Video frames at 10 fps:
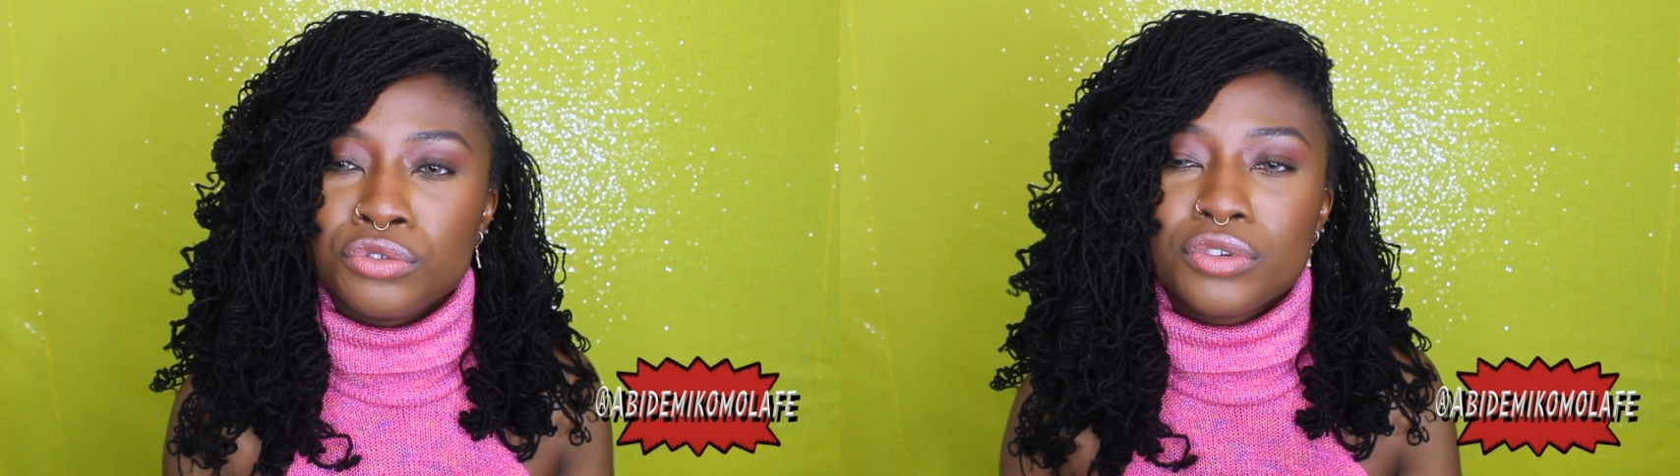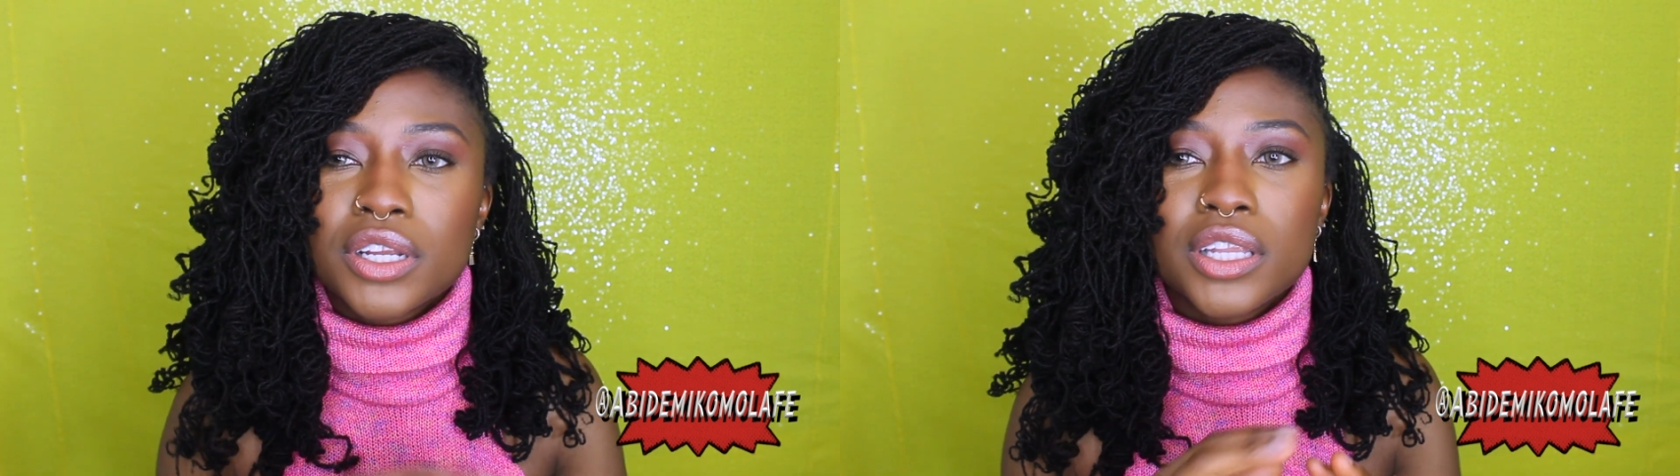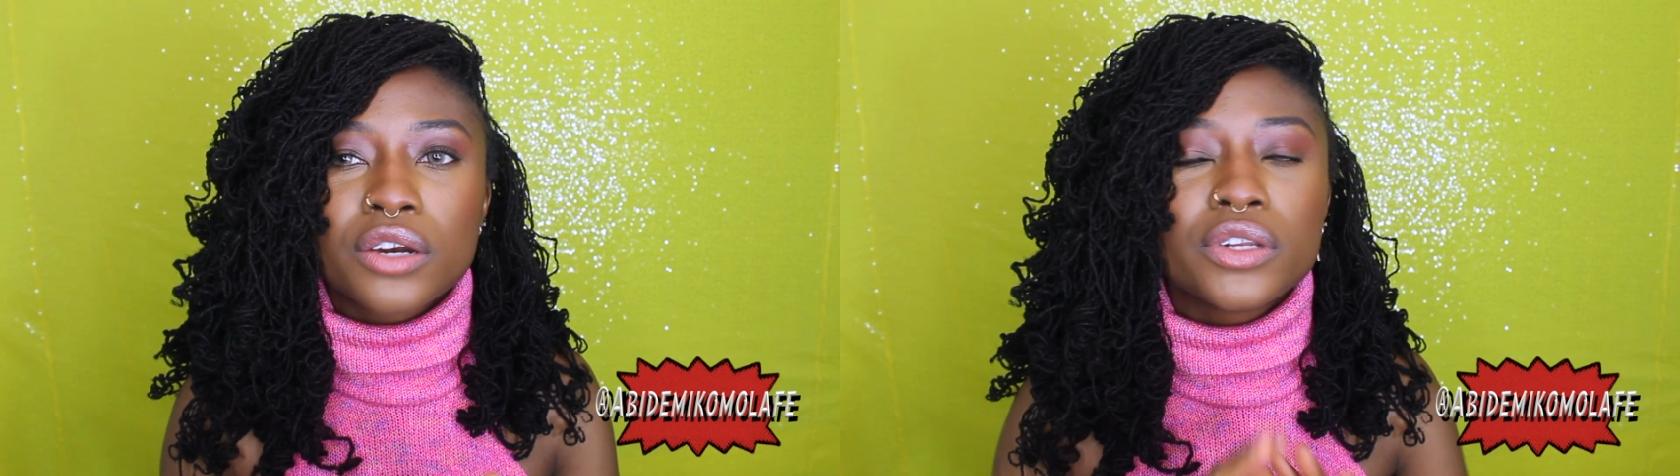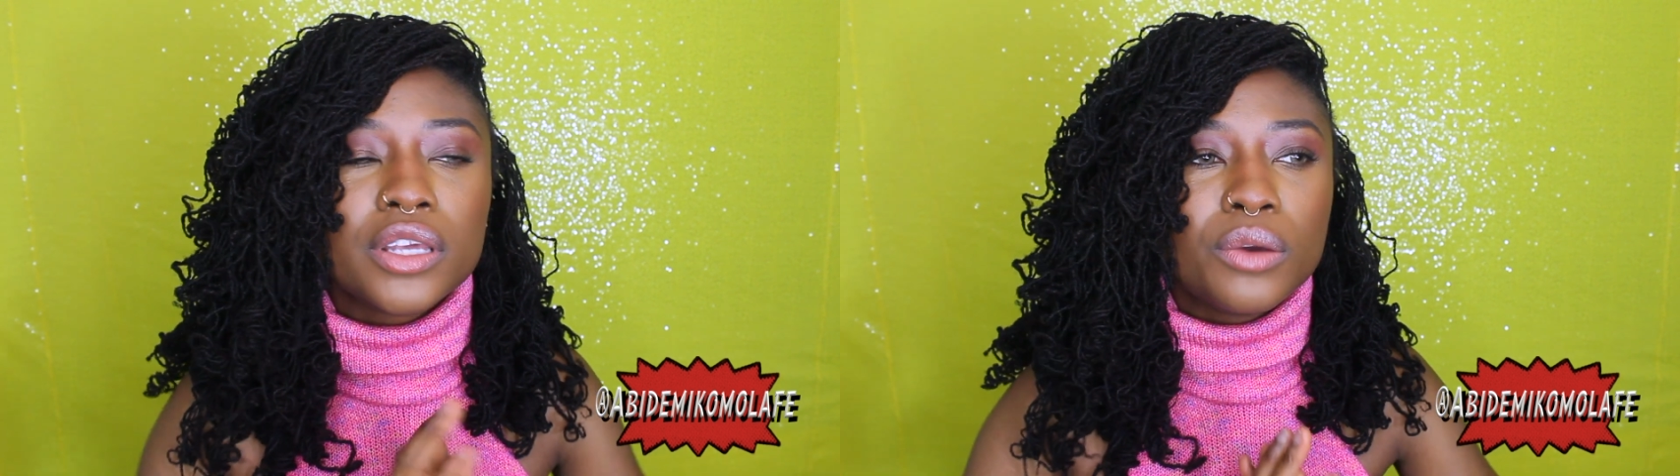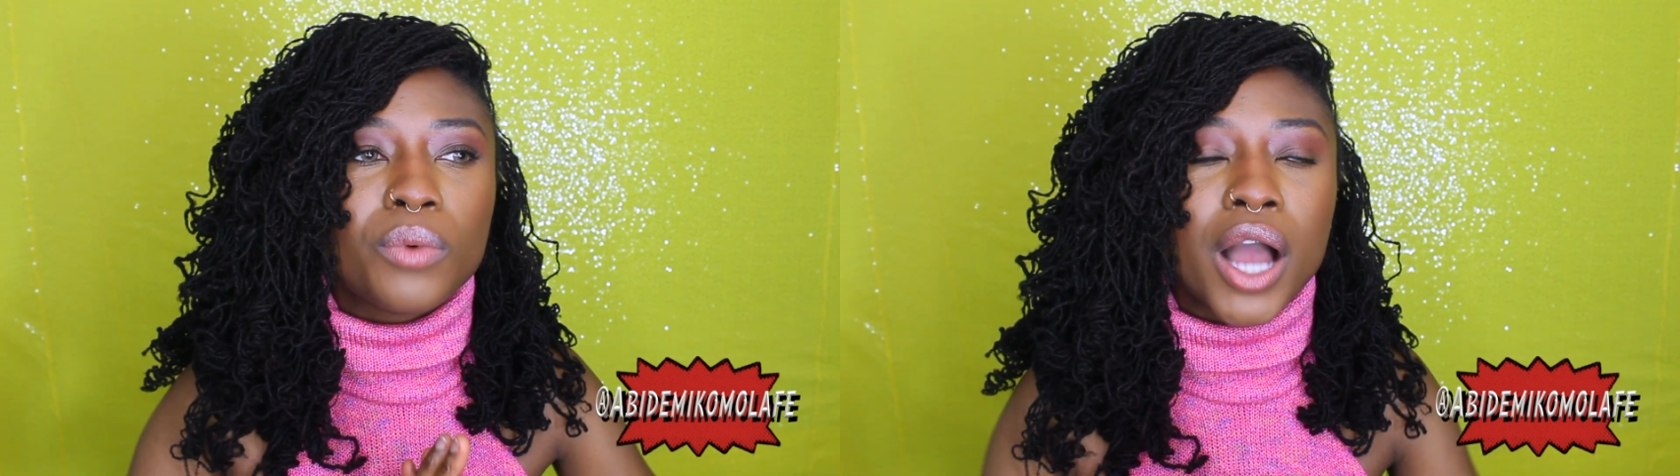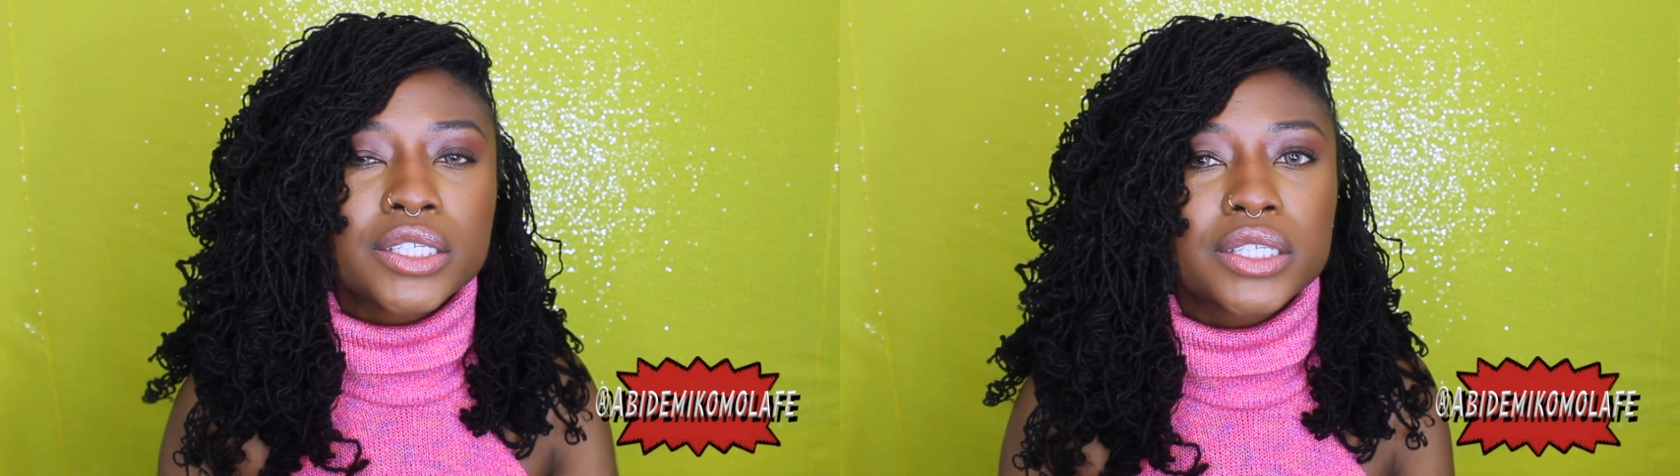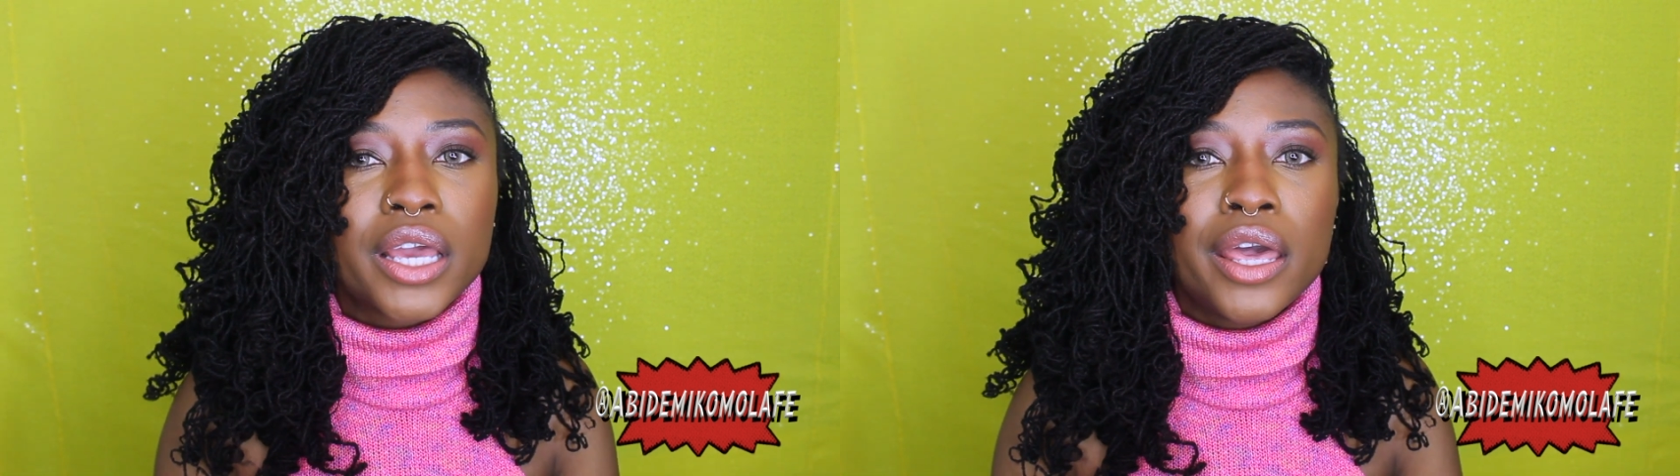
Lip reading: You can literally wash your